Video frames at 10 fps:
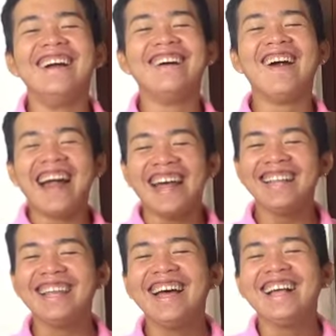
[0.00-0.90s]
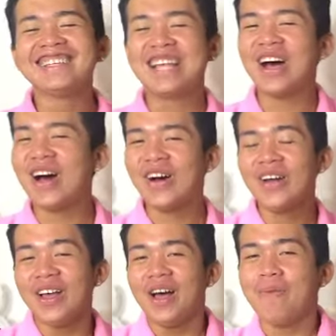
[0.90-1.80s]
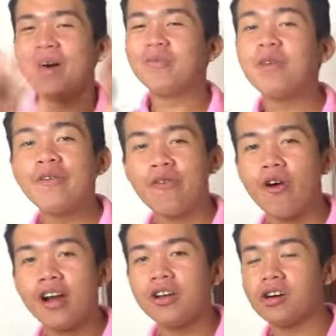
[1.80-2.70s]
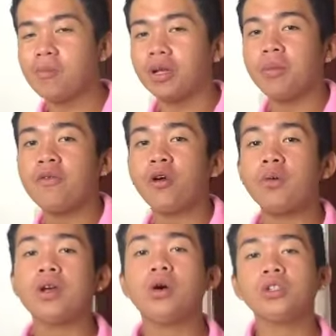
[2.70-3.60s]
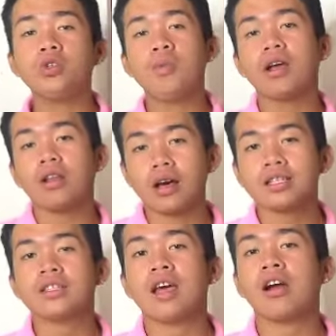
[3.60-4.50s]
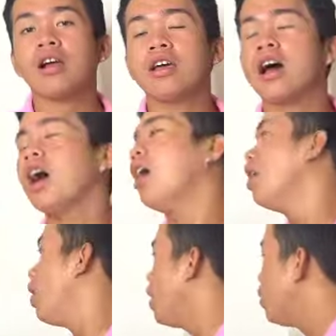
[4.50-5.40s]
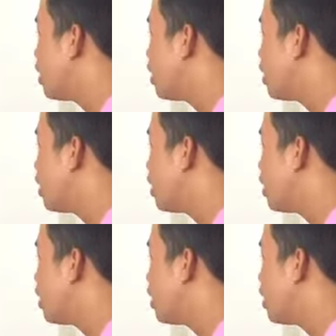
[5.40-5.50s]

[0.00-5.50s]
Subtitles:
Right? So, but before we go to my closet area, you